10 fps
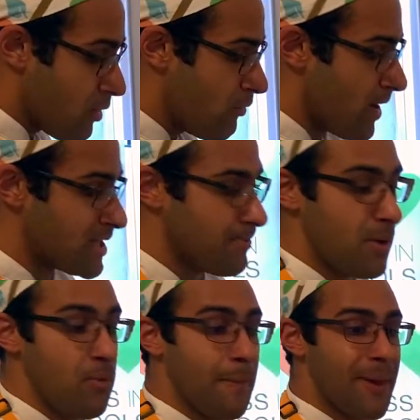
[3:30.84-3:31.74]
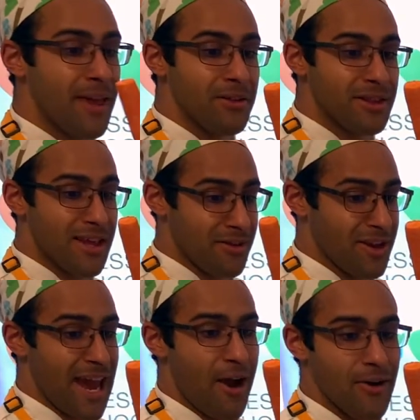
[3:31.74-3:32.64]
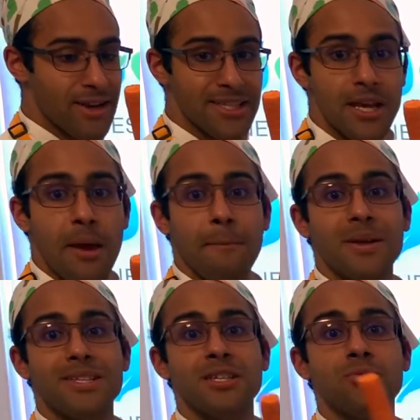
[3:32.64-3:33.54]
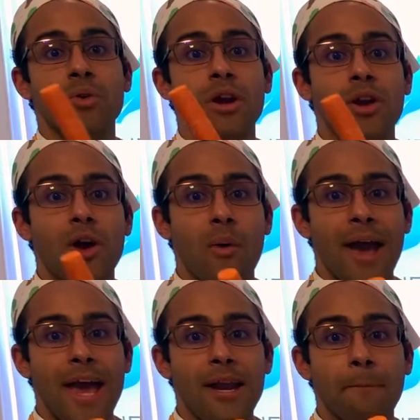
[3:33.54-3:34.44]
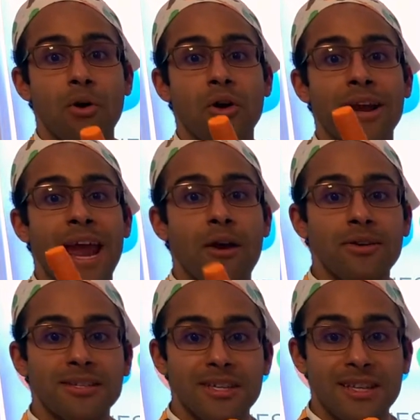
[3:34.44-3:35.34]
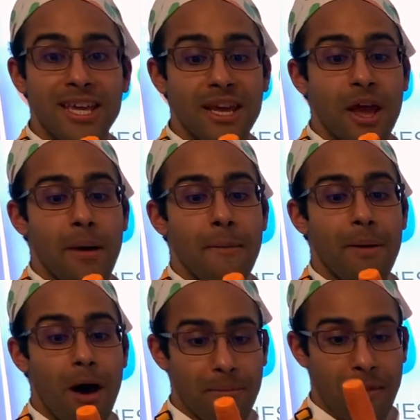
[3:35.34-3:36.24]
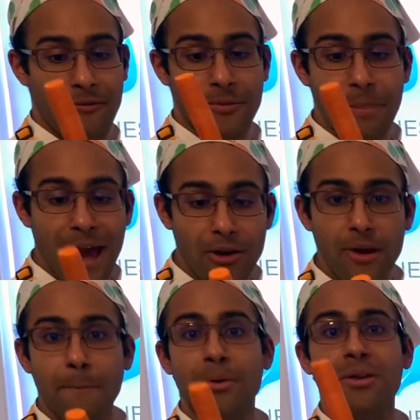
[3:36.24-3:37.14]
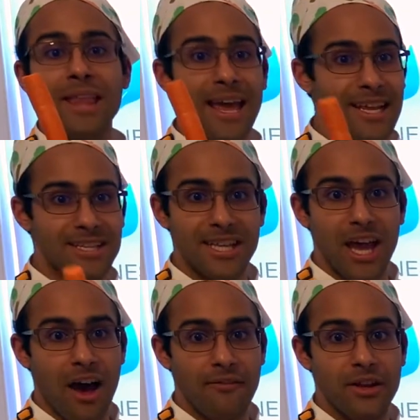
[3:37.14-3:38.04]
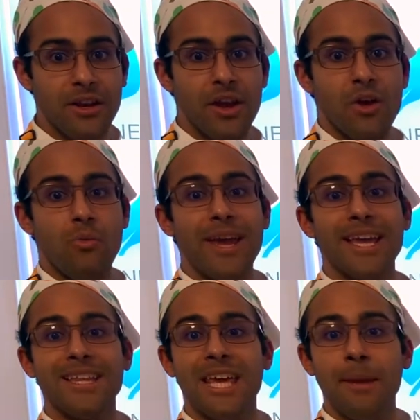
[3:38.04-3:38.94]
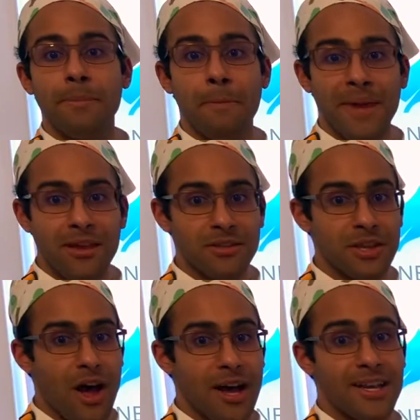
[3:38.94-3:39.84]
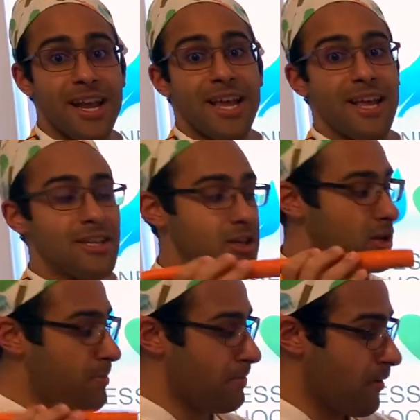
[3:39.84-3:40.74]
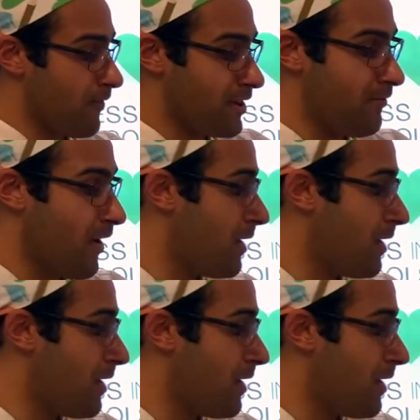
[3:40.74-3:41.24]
recipe, we peeled the carrots, but since we're going to go ahead and put our carrots in the muffin batter and put that into the oven, we can keep the peels on. It's going to be perfectly fine.